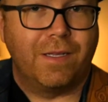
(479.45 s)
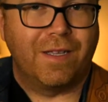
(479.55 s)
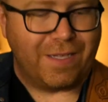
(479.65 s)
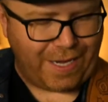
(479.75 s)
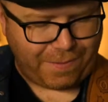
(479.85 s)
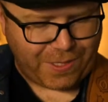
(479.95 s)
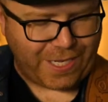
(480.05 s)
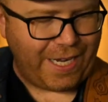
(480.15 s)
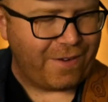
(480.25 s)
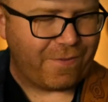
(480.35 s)
see, I'm
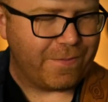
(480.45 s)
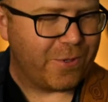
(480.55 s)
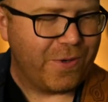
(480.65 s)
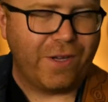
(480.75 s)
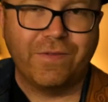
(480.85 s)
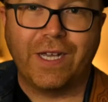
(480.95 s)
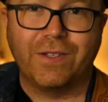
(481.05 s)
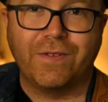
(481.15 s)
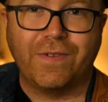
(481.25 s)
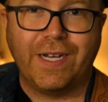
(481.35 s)
sliding from 12
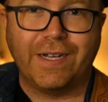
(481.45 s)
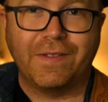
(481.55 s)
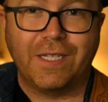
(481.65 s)
down to 5. That's